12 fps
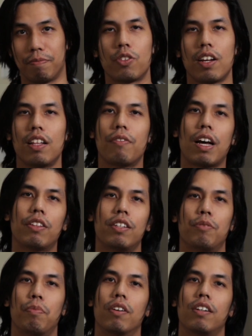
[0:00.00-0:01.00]
So I love how
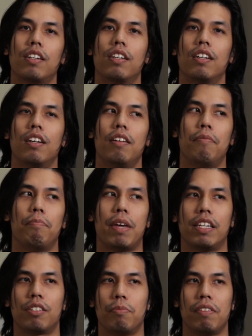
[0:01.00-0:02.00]
this book
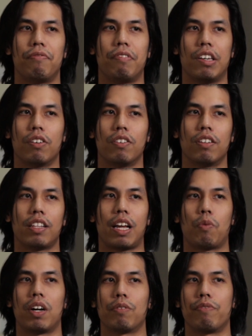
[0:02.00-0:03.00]
makes me feel
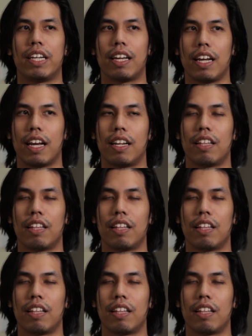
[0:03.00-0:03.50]
like while reading it,